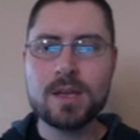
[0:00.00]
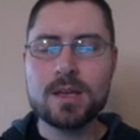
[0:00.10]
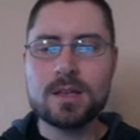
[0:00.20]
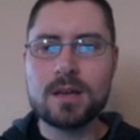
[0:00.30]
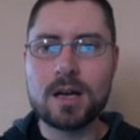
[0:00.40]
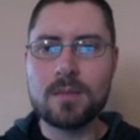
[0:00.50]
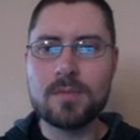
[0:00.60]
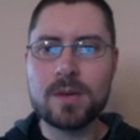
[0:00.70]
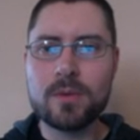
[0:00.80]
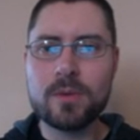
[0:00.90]

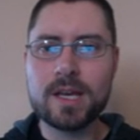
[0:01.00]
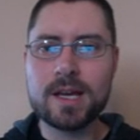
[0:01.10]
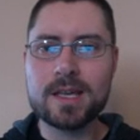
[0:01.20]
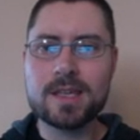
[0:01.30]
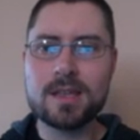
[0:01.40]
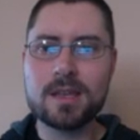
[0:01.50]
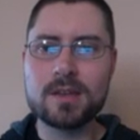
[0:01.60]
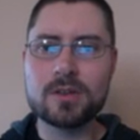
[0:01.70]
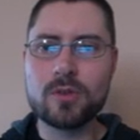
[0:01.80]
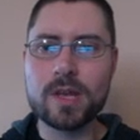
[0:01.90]
That way I can
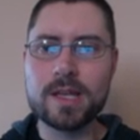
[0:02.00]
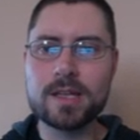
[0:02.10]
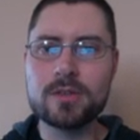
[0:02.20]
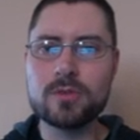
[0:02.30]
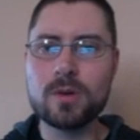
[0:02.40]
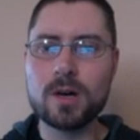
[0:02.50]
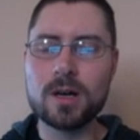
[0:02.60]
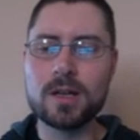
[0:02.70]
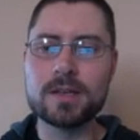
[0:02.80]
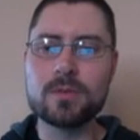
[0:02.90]
grade you
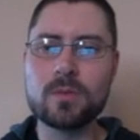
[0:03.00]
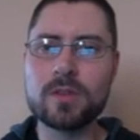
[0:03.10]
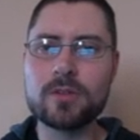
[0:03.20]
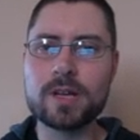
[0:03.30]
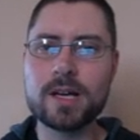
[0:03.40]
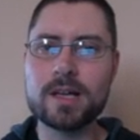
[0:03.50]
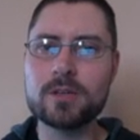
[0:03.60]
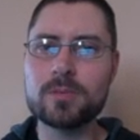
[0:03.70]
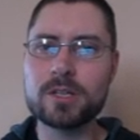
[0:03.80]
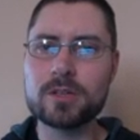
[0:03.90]
on whether or not your
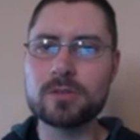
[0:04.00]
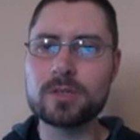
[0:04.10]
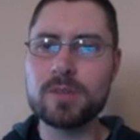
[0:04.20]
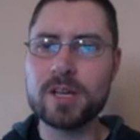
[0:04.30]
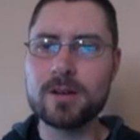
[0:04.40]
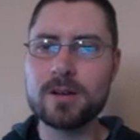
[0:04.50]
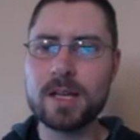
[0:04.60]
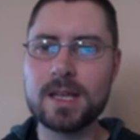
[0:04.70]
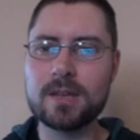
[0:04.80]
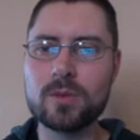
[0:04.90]
picture looks better
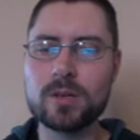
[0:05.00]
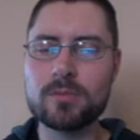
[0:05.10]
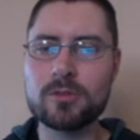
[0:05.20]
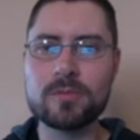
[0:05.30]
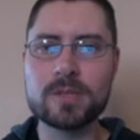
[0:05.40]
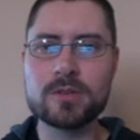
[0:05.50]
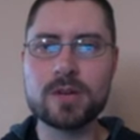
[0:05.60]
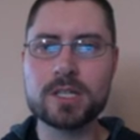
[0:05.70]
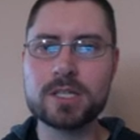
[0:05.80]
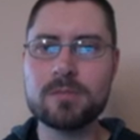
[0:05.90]
and what improvements you
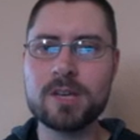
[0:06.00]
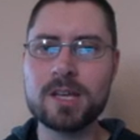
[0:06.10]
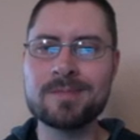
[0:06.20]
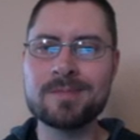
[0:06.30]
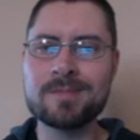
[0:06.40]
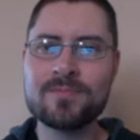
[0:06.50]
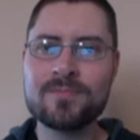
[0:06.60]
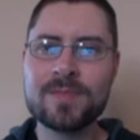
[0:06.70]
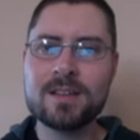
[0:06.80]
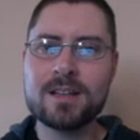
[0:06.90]
actually made.
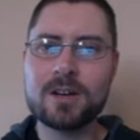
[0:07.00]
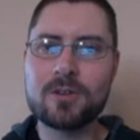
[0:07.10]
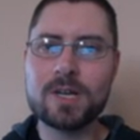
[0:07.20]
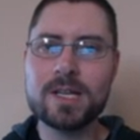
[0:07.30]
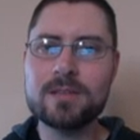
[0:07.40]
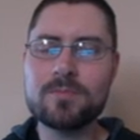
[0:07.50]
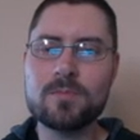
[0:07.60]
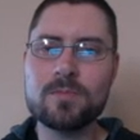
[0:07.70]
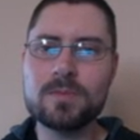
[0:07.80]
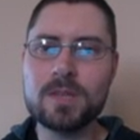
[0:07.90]
All right,
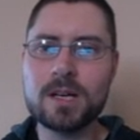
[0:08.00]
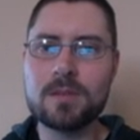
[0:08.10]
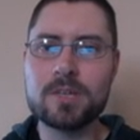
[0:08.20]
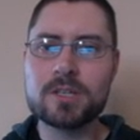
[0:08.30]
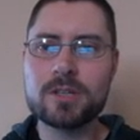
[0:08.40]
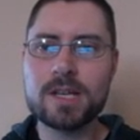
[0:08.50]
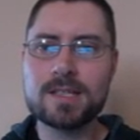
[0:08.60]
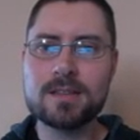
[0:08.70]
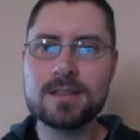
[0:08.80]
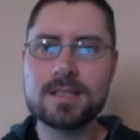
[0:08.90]
make sure you guys
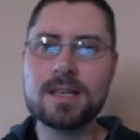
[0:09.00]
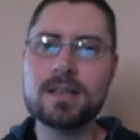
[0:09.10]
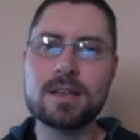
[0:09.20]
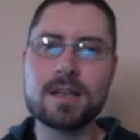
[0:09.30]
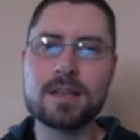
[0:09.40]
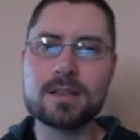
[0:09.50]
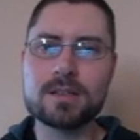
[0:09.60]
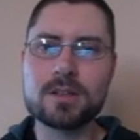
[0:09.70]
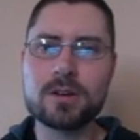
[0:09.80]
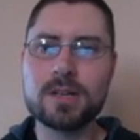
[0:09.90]
get this done and
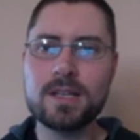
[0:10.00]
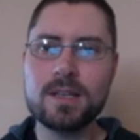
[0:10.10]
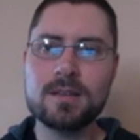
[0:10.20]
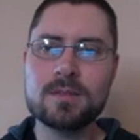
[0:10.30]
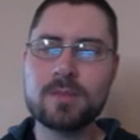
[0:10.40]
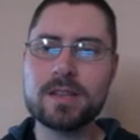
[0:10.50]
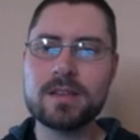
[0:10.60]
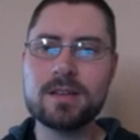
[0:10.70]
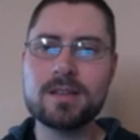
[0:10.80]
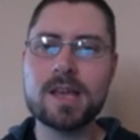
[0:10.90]
turn it in by the
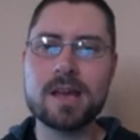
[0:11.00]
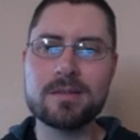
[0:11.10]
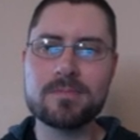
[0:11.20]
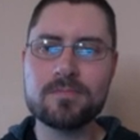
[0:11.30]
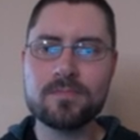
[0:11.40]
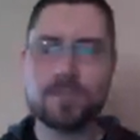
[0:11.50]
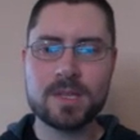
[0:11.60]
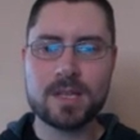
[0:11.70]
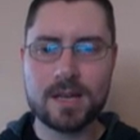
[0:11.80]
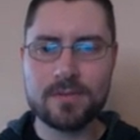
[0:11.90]
end of the day.
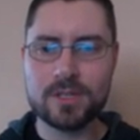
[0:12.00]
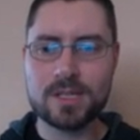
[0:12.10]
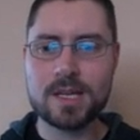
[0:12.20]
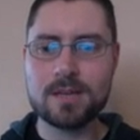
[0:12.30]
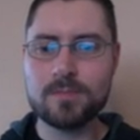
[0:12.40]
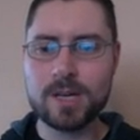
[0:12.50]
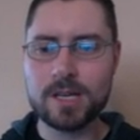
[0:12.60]
Have a good day. Bye.